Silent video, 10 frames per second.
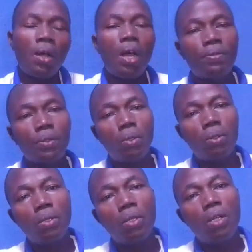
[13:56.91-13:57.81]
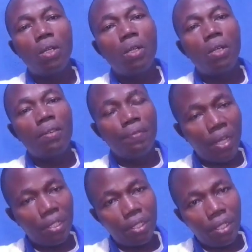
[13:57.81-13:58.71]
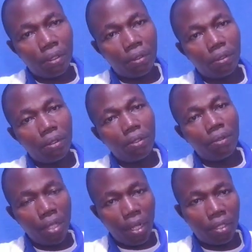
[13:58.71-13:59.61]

have to invest in real